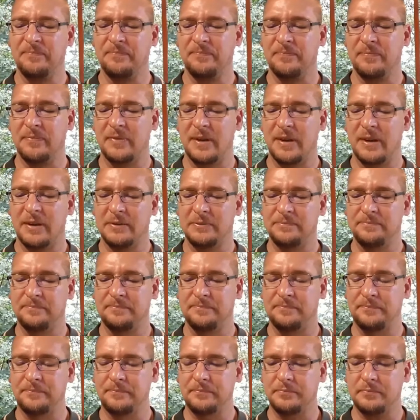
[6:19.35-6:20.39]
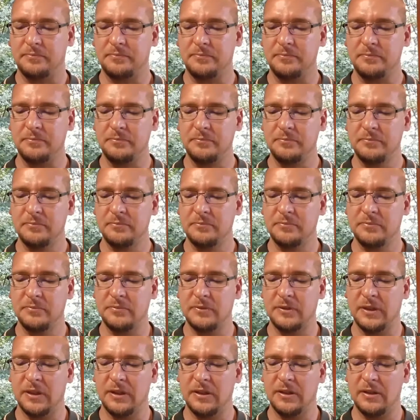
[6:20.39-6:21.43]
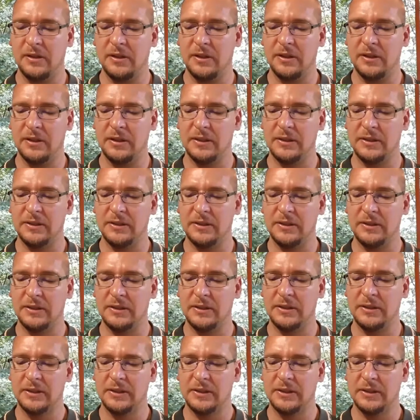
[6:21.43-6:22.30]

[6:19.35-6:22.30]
[no speech]